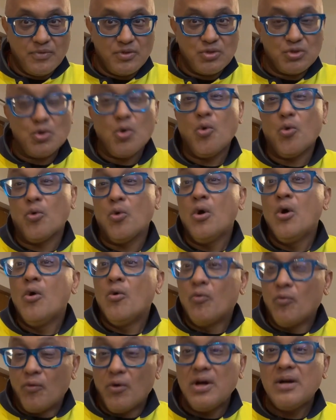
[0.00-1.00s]
So
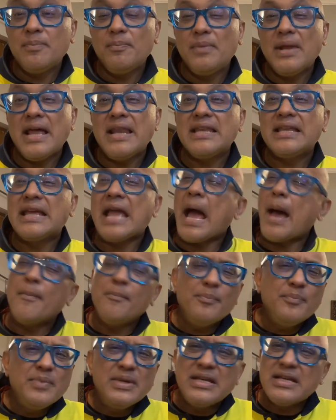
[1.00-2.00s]
work plan
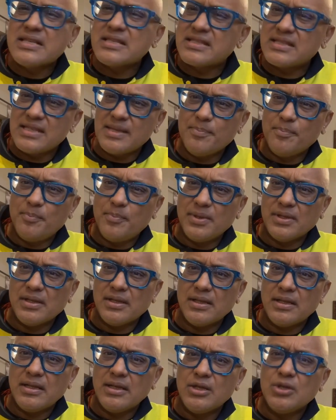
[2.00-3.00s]
can be as
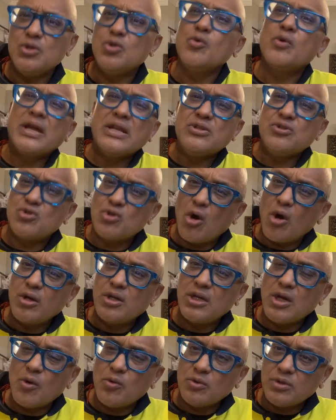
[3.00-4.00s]
simple. You can
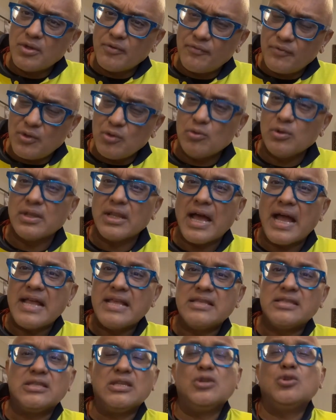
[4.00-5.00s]
jot down the few
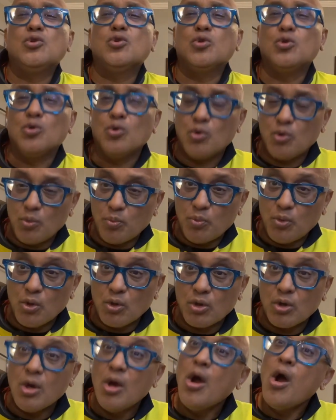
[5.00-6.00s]
lines in your
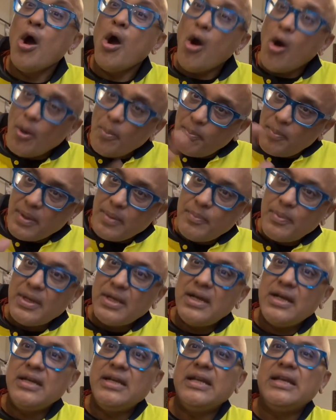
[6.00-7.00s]
notebook or
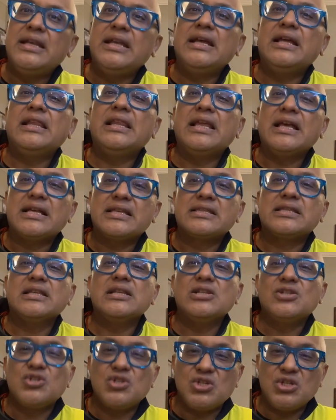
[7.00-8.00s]
prepare a detailed
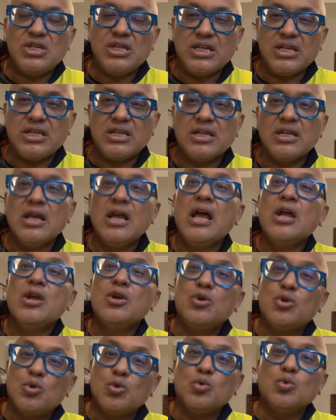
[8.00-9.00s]
Excel sheet
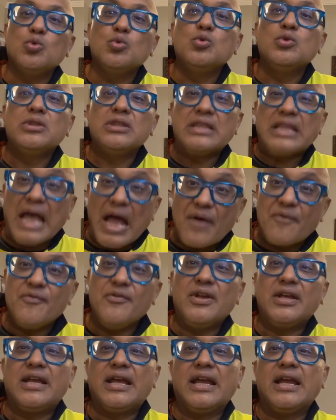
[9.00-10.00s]
to
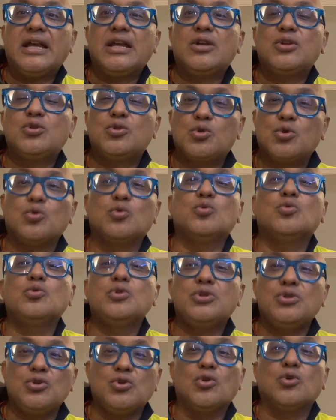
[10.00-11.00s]
navigate through
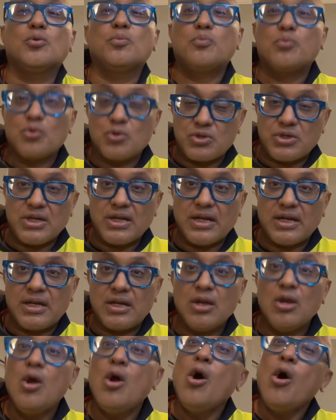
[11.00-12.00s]
your
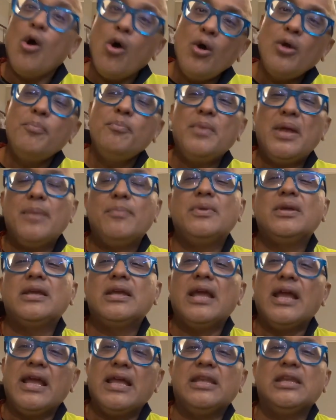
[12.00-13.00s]
project or
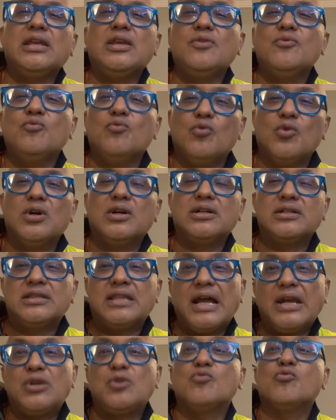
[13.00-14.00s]
maybe any work
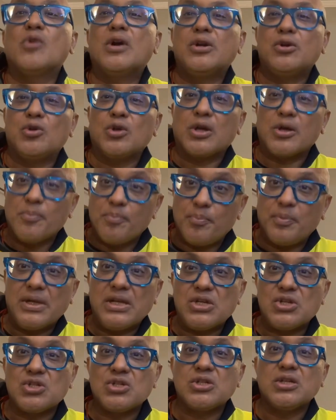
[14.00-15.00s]
that you want to
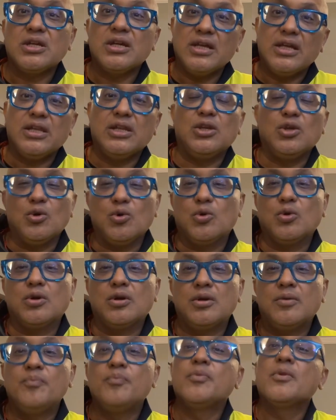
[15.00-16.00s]
accomplish in
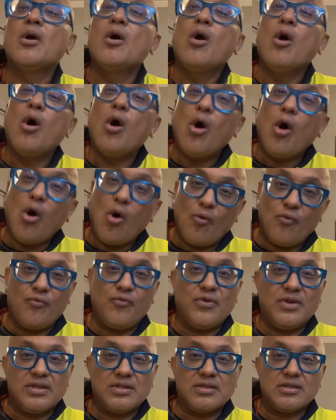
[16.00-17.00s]
your
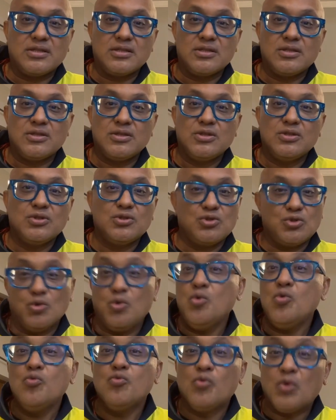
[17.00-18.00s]
office.
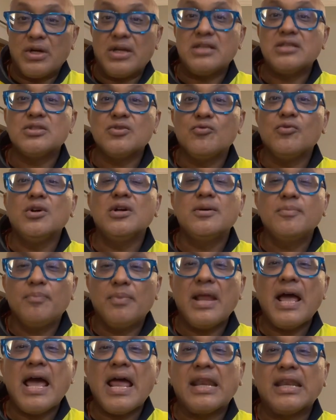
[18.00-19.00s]
So what is a work
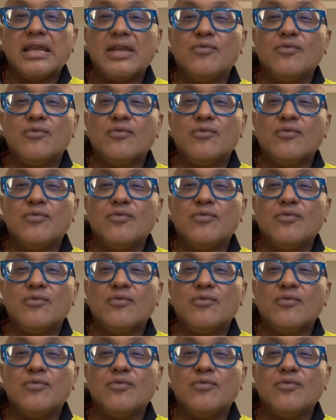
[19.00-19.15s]
plan?